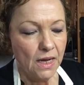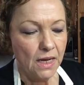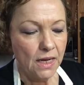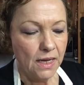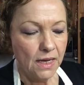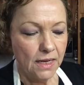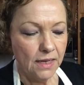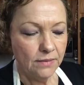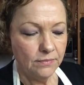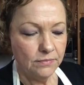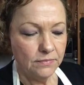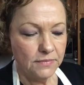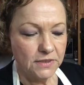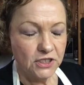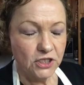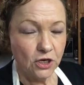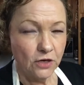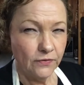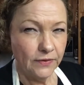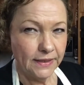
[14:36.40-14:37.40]
um,
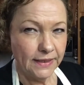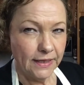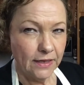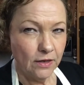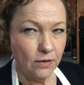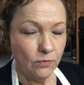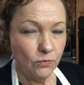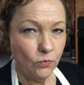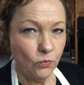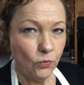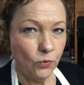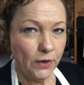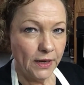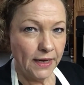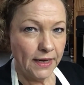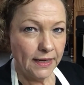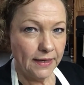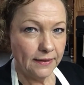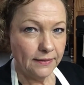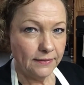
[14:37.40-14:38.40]
serving them
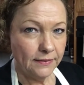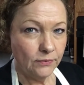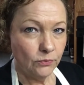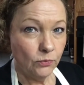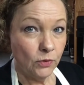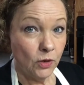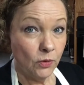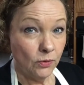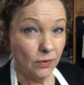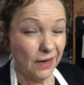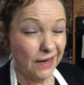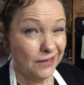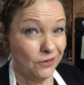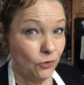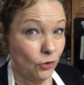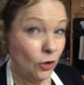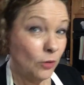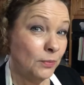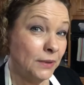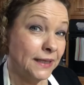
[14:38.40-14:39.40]
with, what I
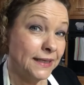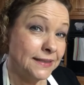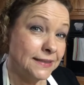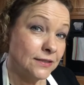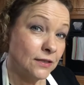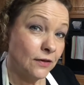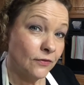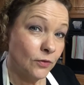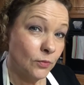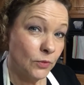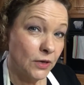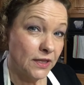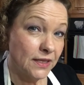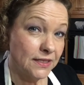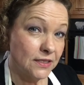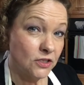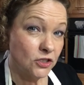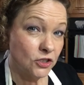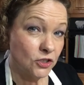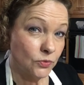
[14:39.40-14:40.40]
normally serve them with
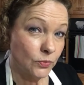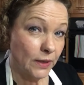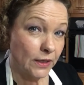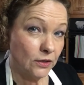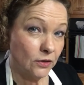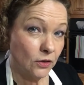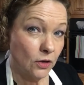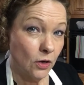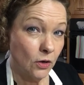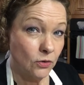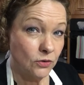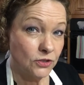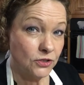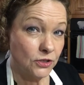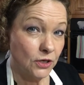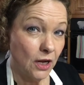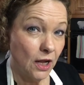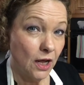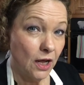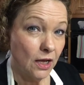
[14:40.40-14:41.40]
is just regular
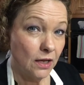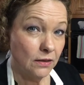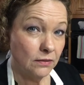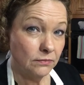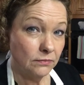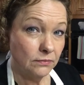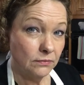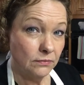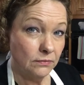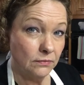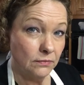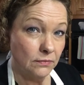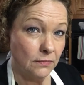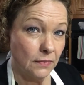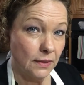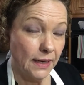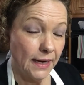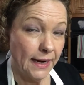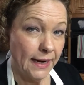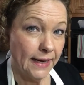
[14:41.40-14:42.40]
coleslaw
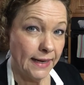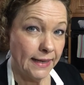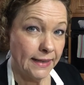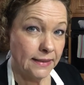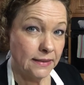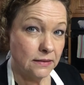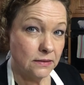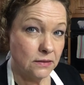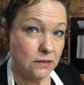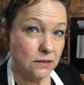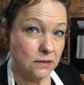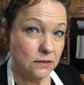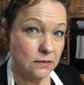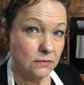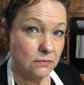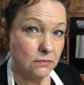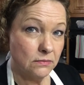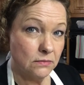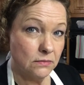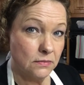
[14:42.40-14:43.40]
and
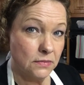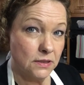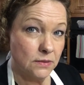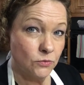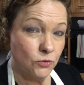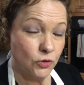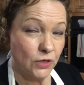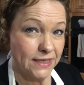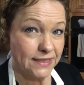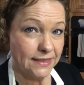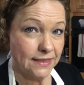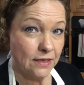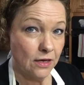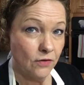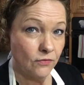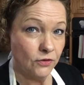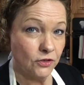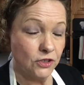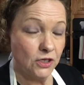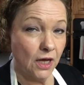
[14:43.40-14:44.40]
some dressing
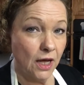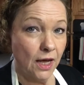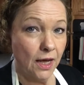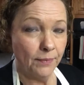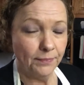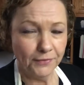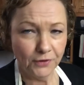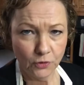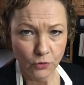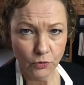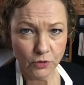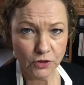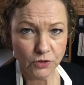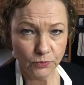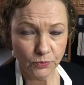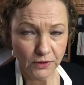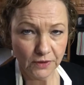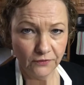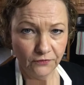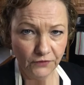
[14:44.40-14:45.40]
over top, of course,
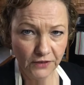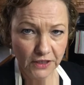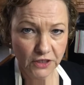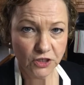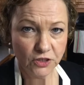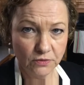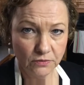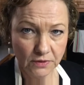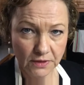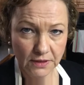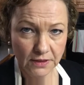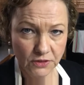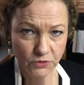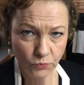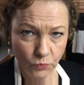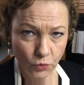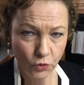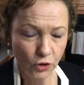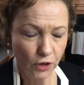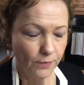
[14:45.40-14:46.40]
with the fish is
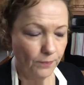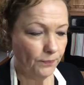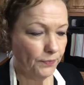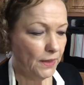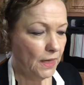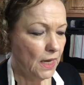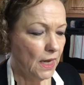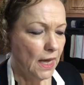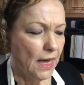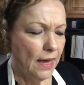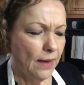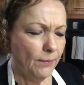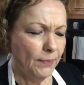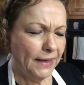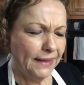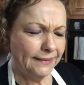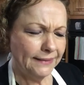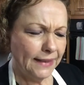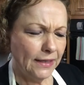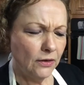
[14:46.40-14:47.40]
warm. But
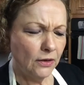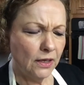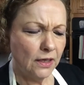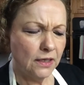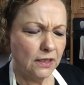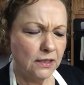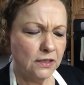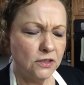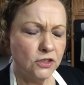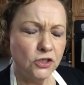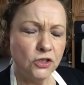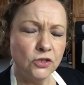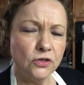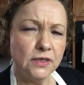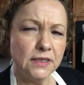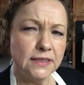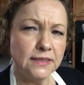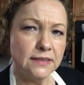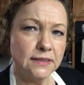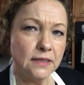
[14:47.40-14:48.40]
I think what I'm going to do
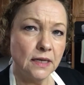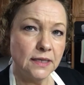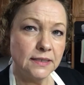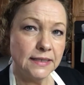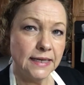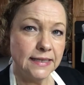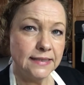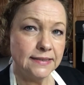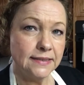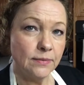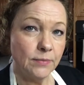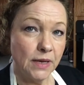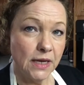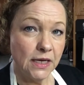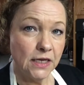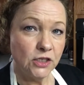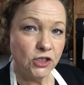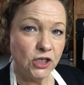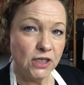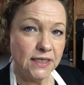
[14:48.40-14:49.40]
is saute some
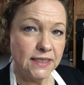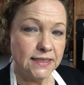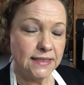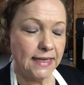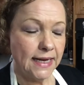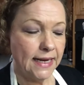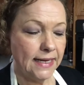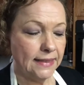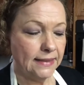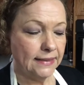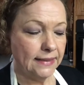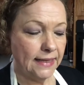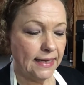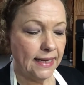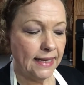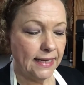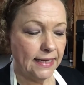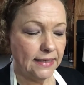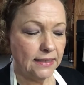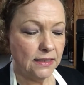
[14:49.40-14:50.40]
onions and
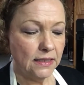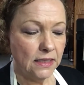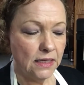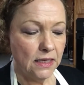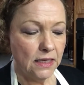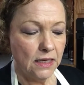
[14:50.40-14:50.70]
then